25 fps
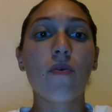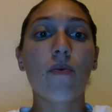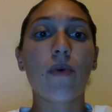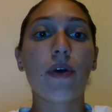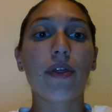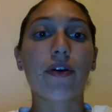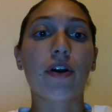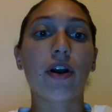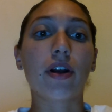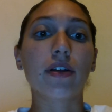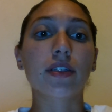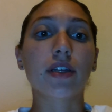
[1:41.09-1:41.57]

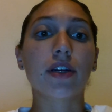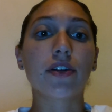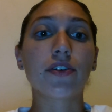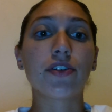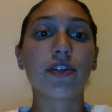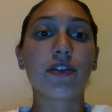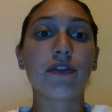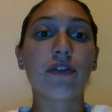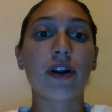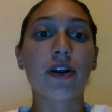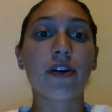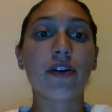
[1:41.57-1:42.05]
with
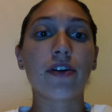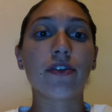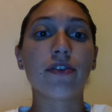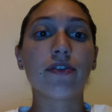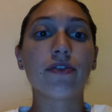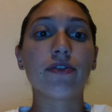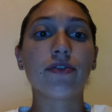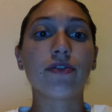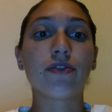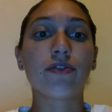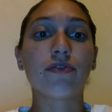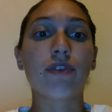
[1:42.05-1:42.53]
cross-country
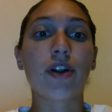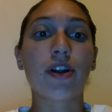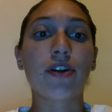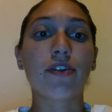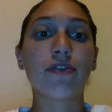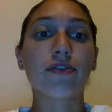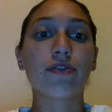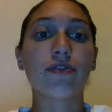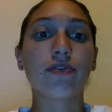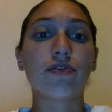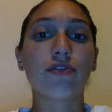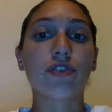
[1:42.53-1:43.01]
runners or
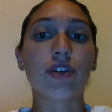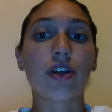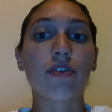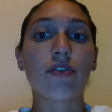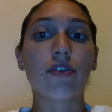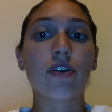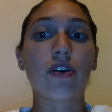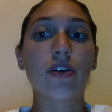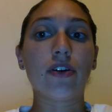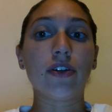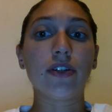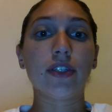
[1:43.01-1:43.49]
runners in
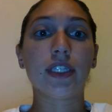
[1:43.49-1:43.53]
general,